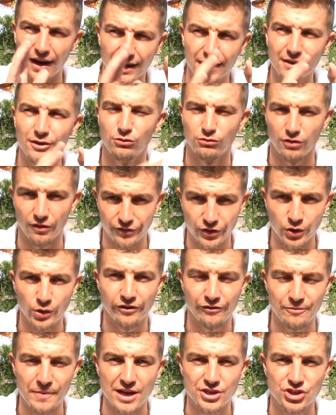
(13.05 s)
little review
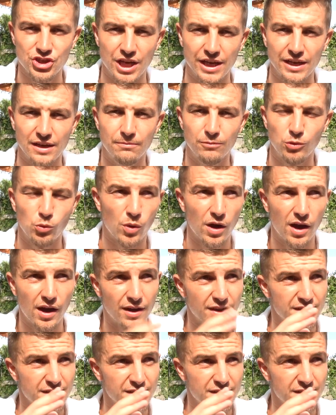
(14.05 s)
of match day number 1.